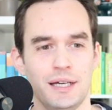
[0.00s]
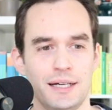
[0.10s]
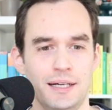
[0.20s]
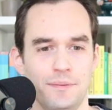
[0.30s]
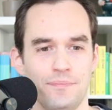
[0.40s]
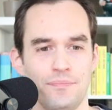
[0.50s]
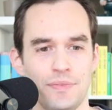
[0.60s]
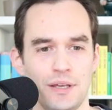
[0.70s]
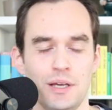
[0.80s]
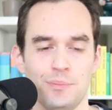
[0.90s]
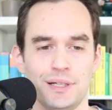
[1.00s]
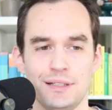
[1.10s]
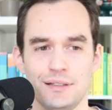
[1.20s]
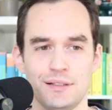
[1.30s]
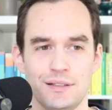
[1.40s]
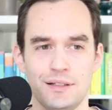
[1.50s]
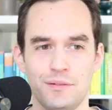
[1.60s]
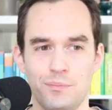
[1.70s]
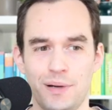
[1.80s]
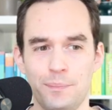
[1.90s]
But
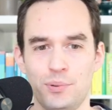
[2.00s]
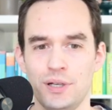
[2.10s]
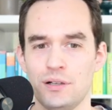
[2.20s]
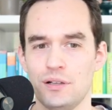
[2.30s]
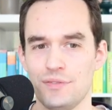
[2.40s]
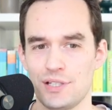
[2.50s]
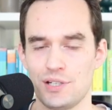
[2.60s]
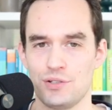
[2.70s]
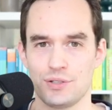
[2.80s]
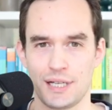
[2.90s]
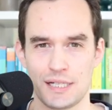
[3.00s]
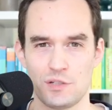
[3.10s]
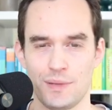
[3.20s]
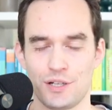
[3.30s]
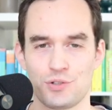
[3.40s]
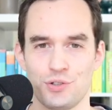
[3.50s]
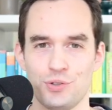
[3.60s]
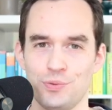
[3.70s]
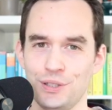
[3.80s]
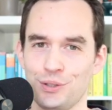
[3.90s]
by putting all of this in your task manager,
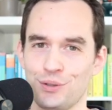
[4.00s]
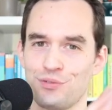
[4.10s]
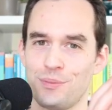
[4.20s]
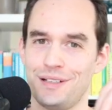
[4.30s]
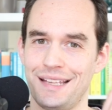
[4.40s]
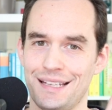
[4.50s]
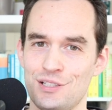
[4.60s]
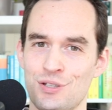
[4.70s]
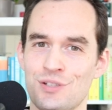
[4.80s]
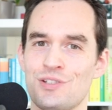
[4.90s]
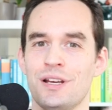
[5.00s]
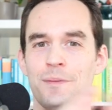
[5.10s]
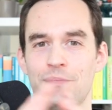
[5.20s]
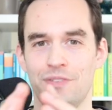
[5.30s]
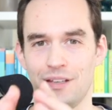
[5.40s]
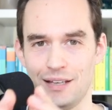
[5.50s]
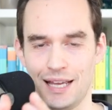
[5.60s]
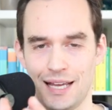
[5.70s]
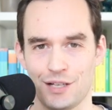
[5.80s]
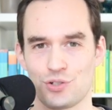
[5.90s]
you're really going from intentions to
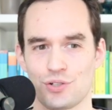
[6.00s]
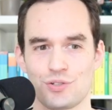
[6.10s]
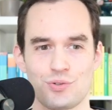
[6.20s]
action.